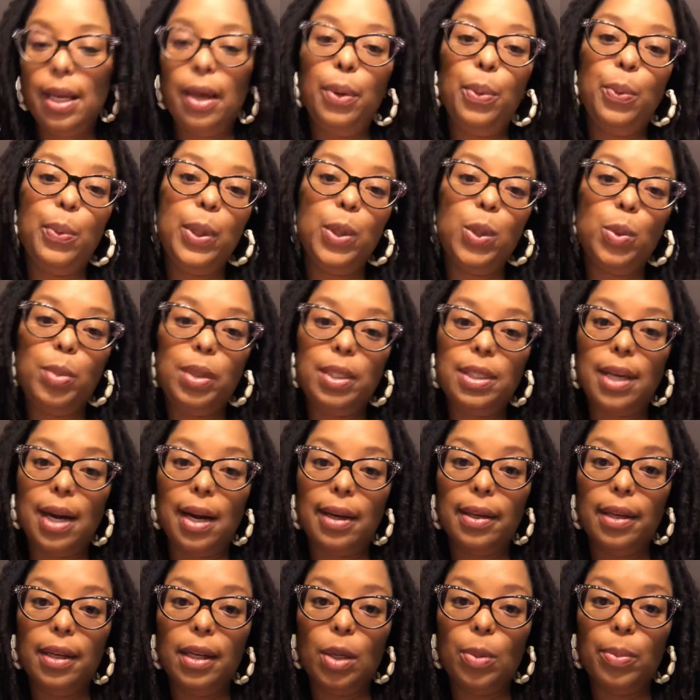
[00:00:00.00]
We will be
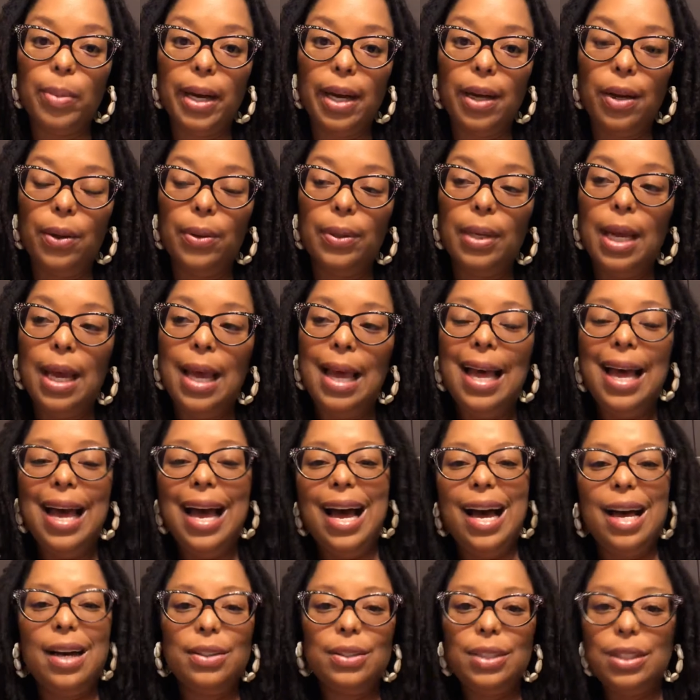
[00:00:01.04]
talking about
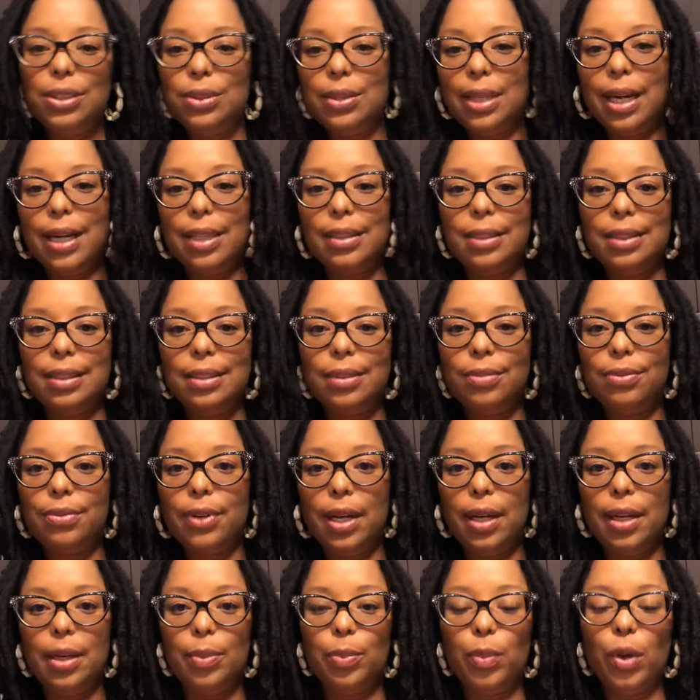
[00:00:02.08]
how to kind of
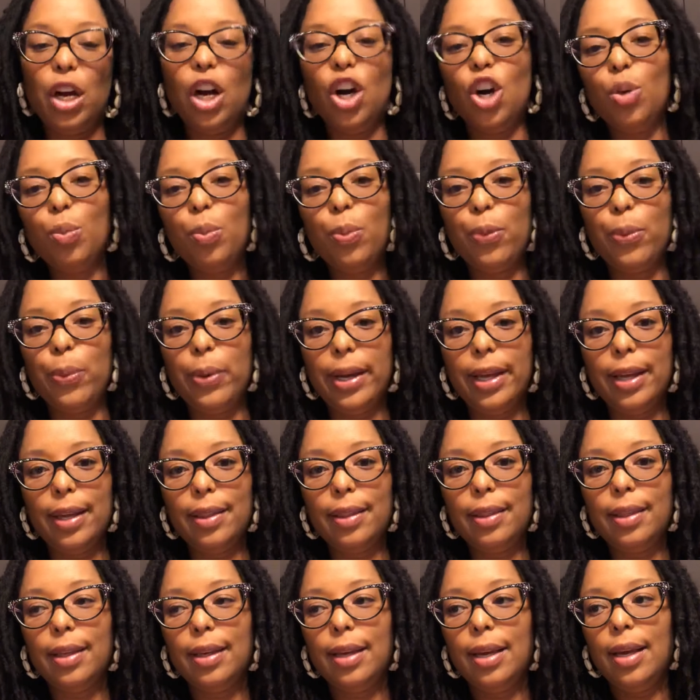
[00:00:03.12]
cope
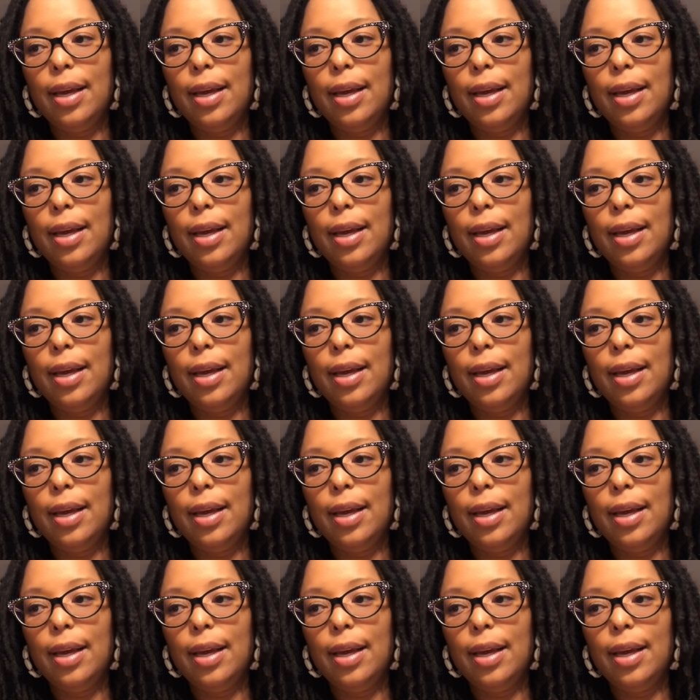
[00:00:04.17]
with